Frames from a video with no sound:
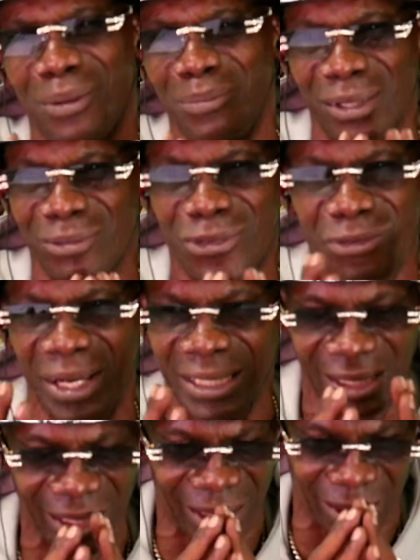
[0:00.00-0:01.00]
of the
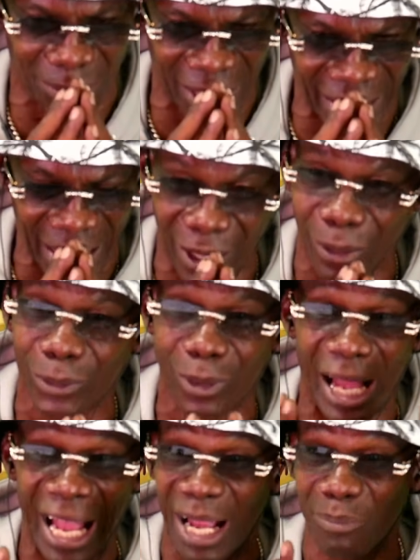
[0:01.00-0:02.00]
craziest man. I don't know
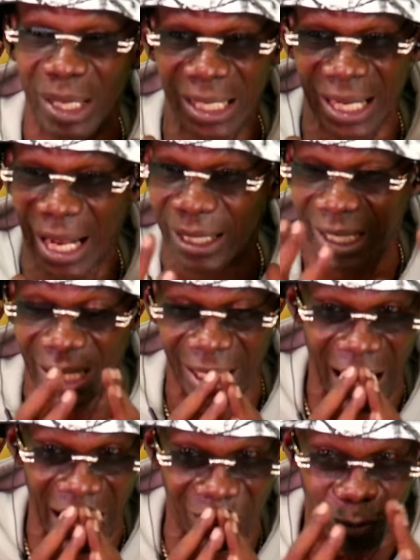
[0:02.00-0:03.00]
how I made it out there
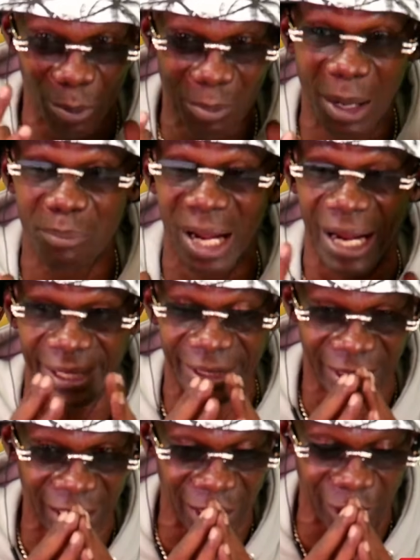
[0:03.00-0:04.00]
alive with my mind
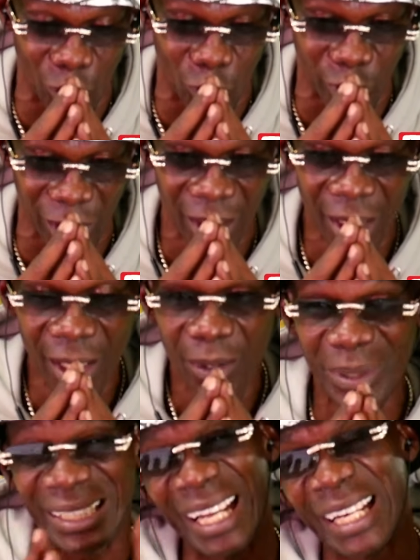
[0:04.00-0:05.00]
still in order.
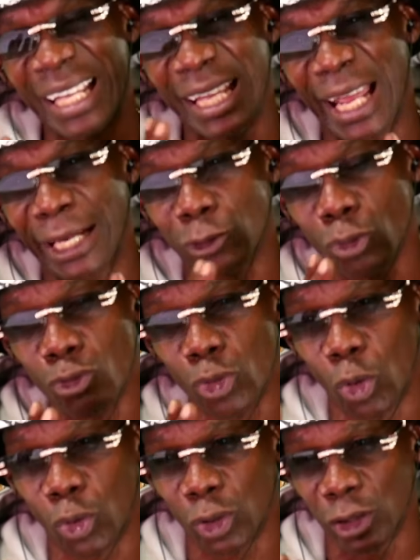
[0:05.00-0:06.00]
But then again, I do
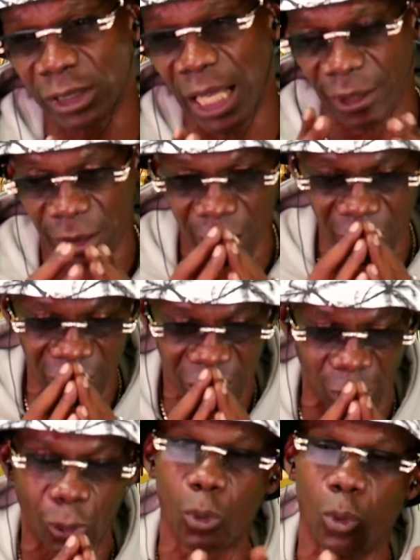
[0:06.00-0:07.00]
know because Dr.
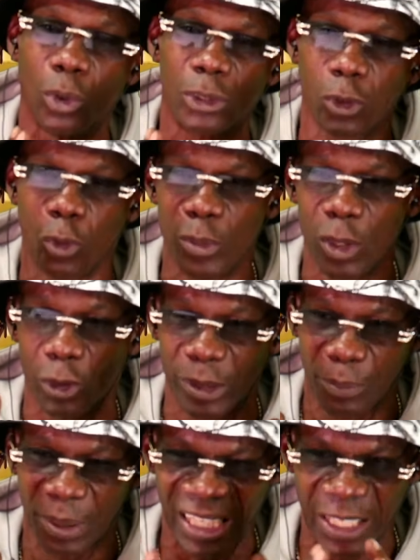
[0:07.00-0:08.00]
Shakur told me on the
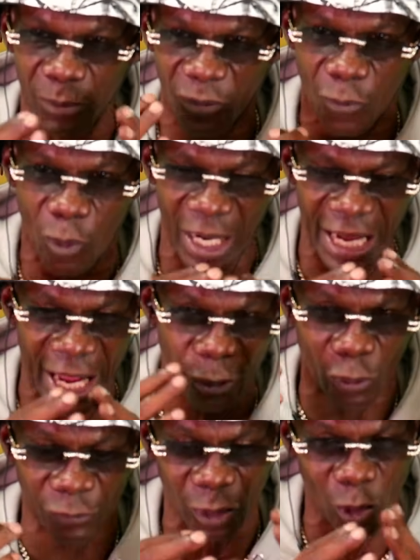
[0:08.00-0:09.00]
plane before I got off to go